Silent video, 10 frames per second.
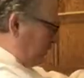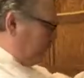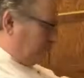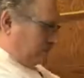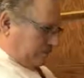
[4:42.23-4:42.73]

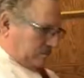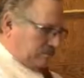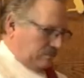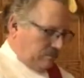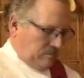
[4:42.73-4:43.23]

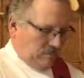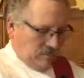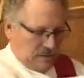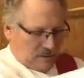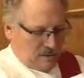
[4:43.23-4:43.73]

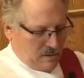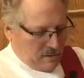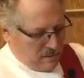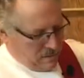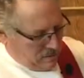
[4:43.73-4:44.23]

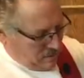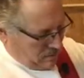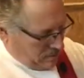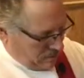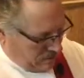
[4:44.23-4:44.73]

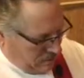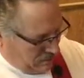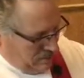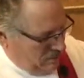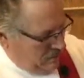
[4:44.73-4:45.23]

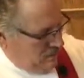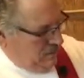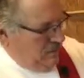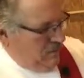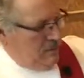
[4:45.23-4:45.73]

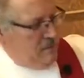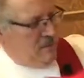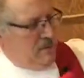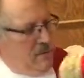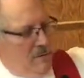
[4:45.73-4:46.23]

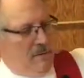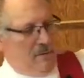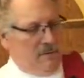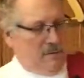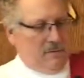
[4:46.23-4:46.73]

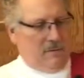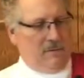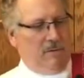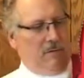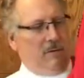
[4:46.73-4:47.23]

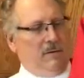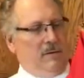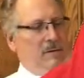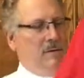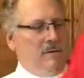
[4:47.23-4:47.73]

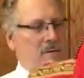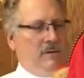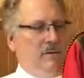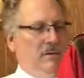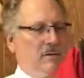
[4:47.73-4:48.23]

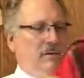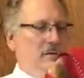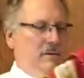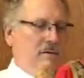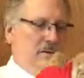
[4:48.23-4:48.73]

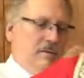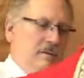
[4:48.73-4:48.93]
[no speech]